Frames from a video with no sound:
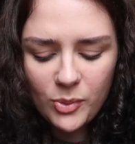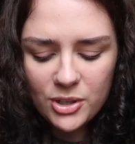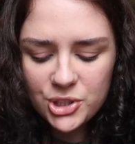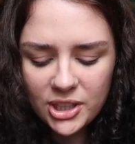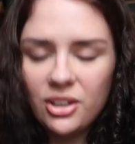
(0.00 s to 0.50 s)

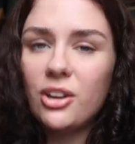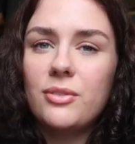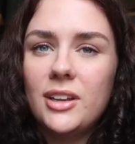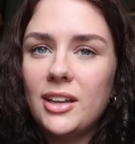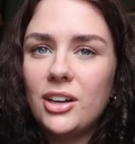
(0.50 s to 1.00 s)
watching a lot of
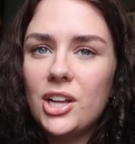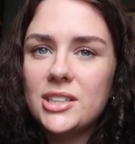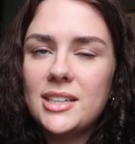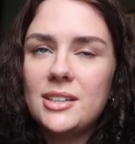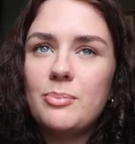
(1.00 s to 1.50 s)
knitting
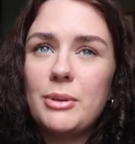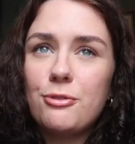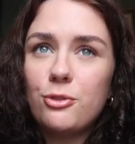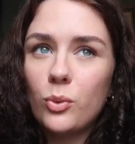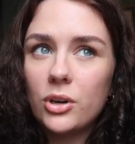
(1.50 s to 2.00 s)
content
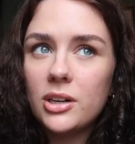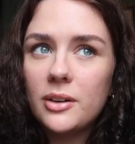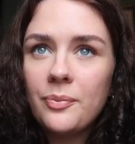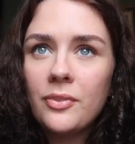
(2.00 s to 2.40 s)
before,